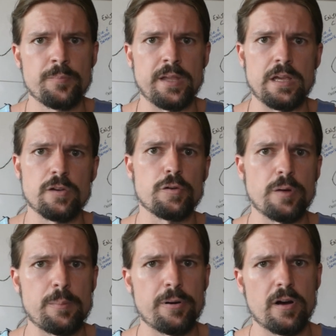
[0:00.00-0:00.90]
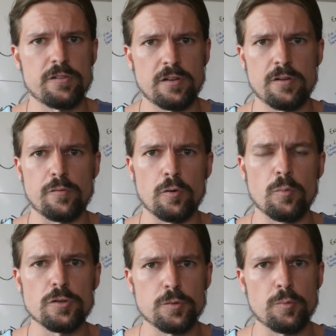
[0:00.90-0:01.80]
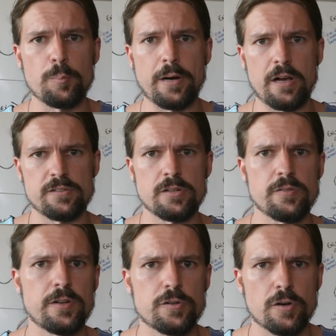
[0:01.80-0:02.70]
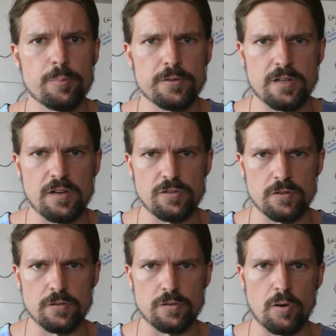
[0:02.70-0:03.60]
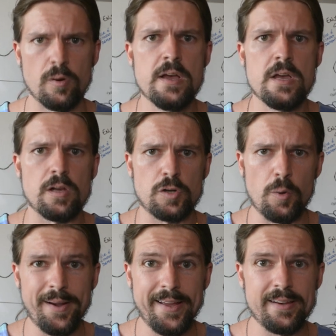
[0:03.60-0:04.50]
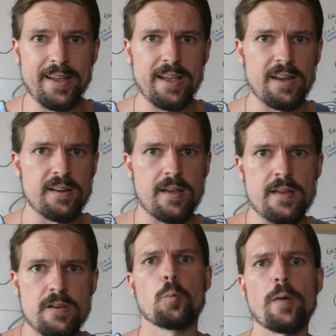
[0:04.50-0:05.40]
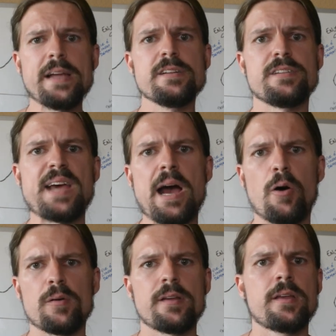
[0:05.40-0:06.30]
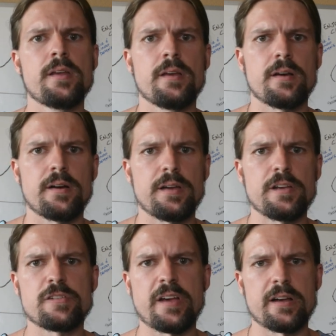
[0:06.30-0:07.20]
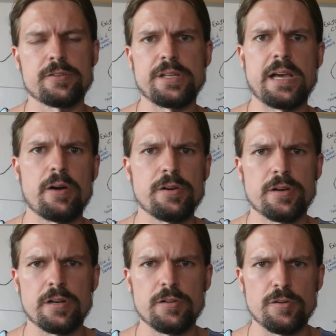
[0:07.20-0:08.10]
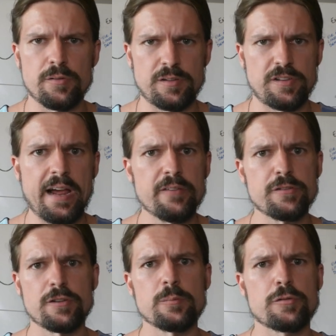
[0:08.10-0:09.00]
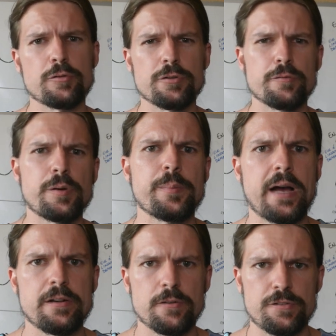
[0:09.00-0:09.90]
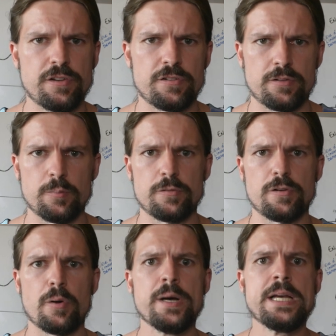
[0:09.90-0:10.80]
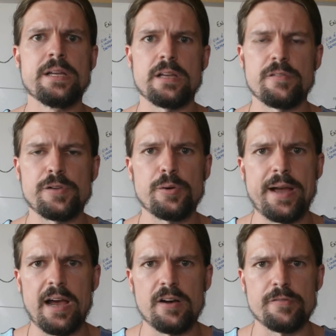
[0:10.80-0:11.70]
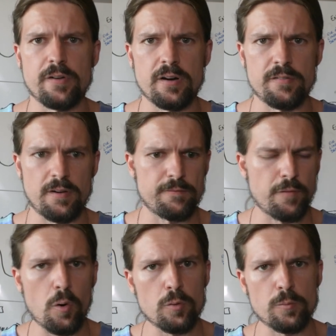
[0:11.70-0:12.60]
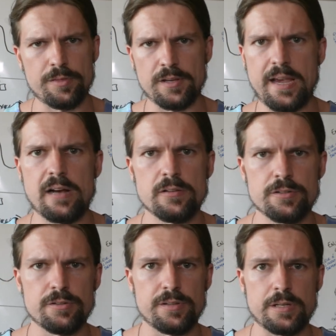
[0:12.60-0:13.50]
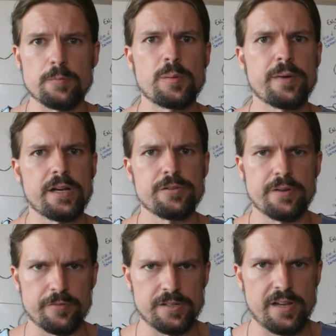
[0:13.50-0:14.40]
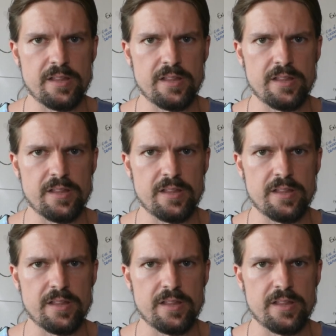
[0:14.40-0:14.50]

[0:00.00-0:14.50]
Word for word: into a positive or multiple positive interpretations. So go ahead and write down exactly how you're going to do this. Have some sort of reminder system. So if you have a phone with a calendar that can remind you every day,